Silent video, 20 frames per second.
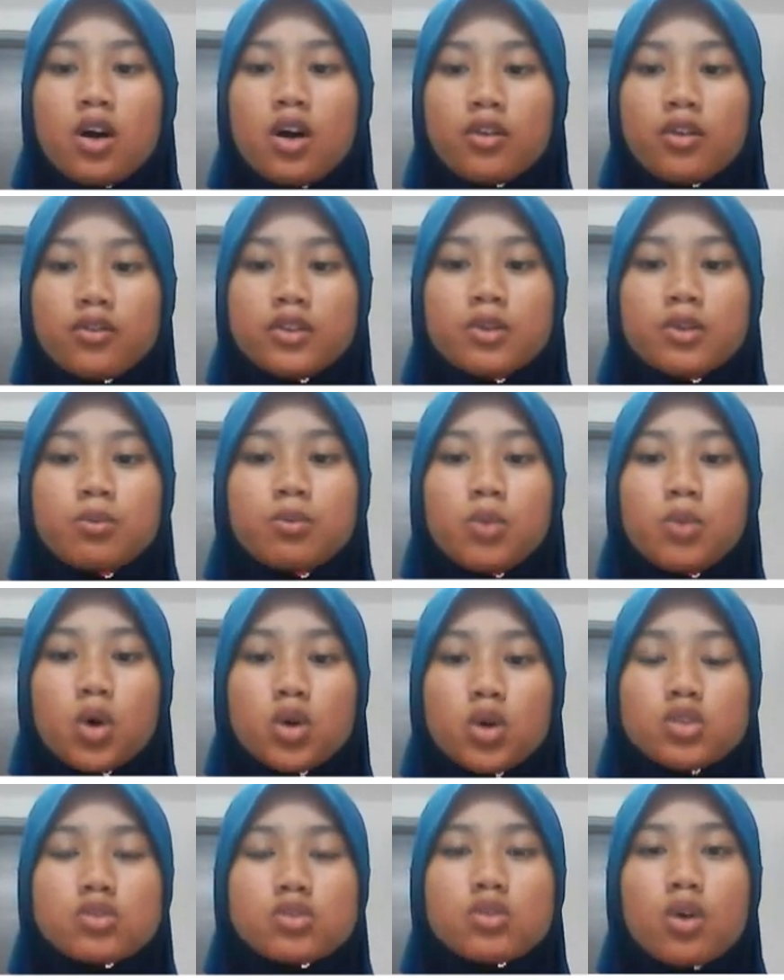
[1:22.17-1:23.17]
of the
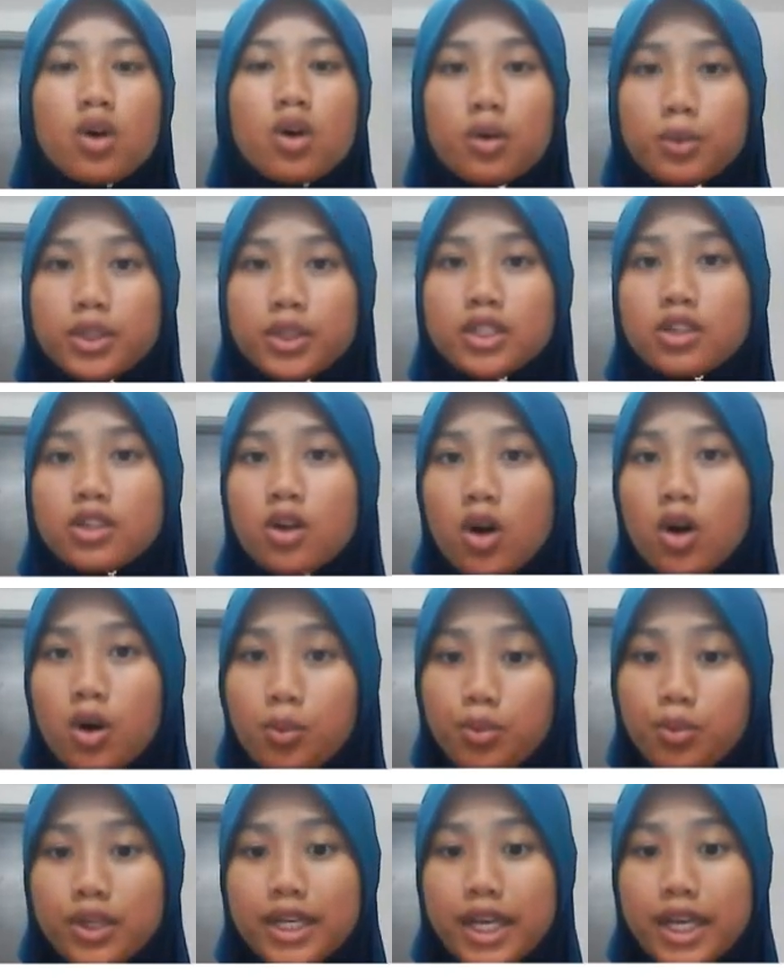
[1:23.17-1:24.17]
most common
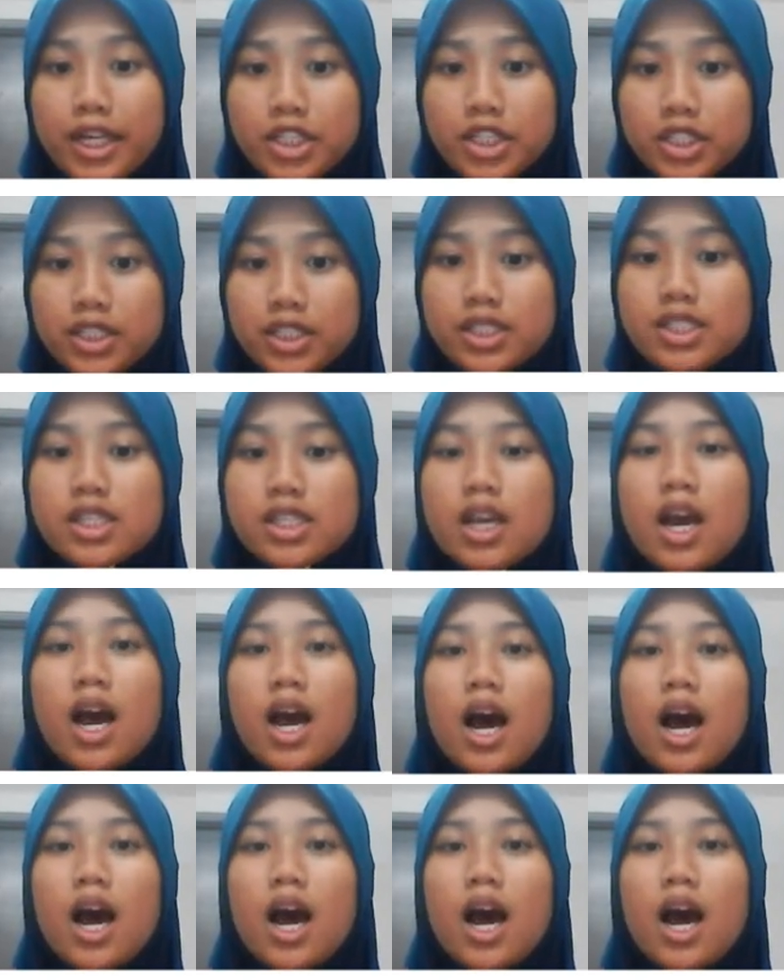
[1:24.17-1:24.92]
complications